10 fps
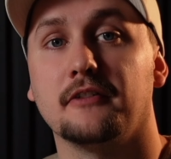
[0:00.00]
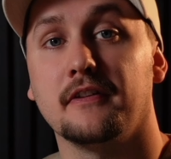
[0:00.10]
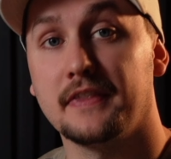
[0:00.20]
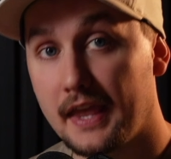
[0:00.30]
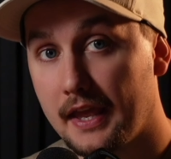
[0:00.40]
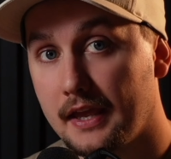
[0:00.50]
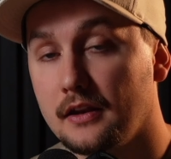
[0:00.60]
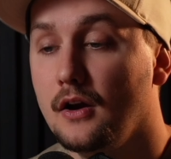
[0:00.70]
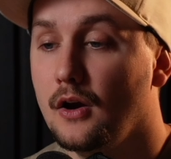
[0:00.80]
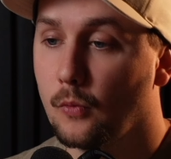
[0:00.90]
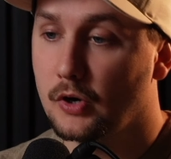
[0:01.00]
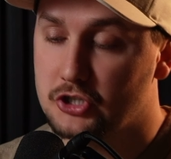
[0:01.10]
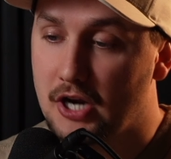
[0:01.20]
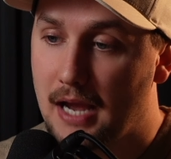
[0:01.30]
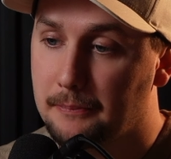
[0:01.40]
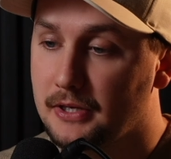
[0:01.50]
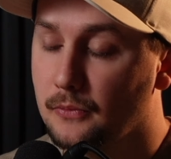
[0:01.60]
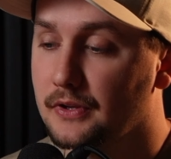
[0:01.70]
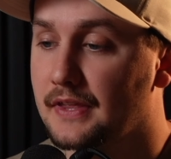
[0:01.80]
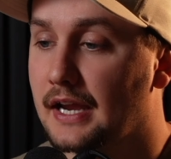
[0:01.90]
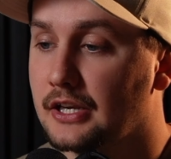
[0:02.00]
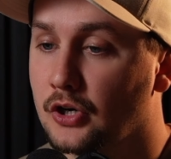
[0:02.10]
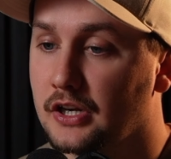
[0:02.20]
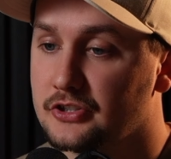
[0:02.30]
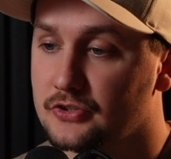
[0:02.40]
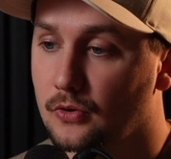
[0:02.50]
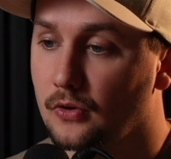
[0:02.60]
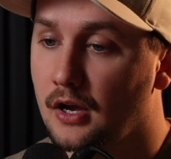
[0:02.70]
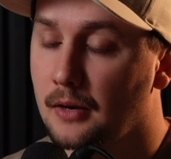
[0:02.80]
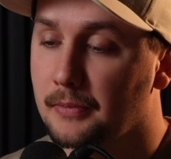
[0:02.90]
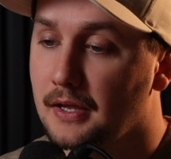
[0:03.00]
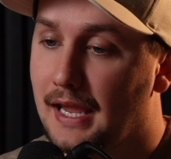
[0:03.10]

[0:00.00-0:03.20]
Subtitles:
And then once you're happy with that, you're going to scroll up